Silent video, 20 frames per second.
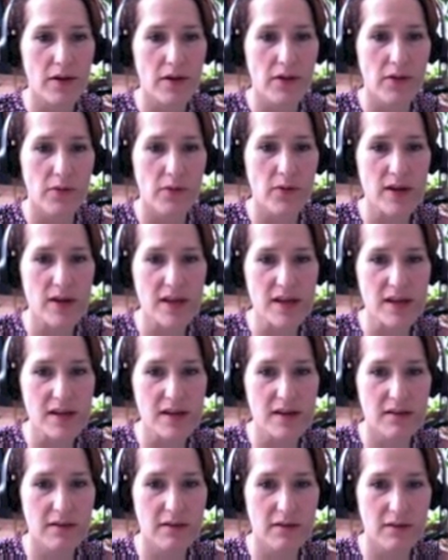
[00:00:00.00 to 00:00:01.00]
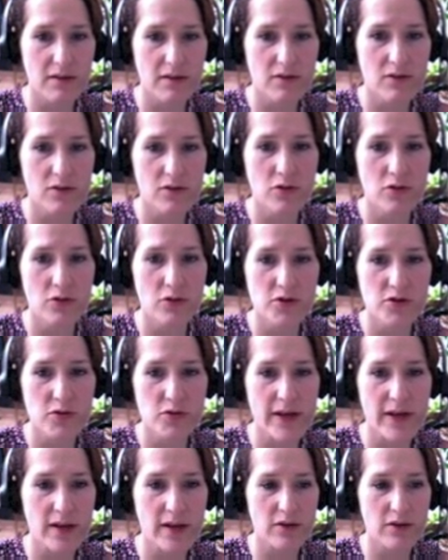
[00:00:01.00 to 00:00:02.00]
3, Google
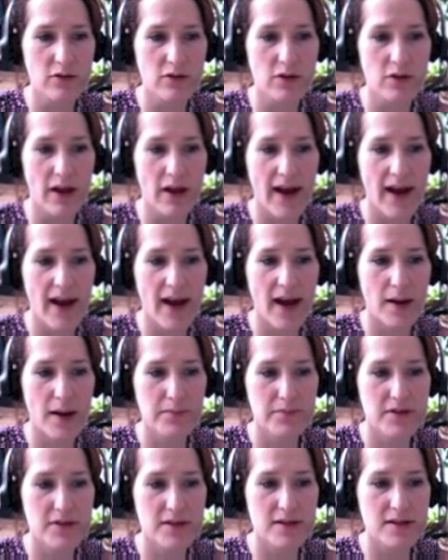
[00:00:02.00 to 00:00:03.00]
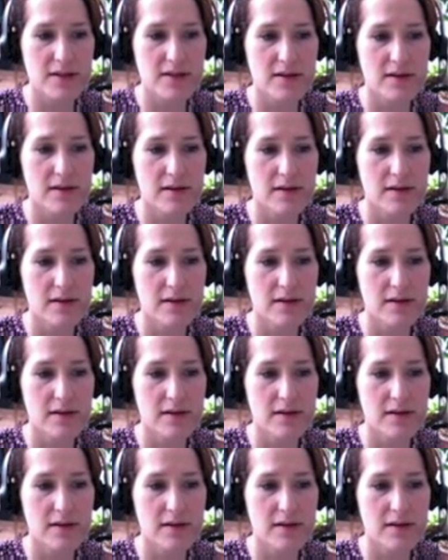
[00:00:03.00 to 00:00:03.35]
Suite and Google Apps.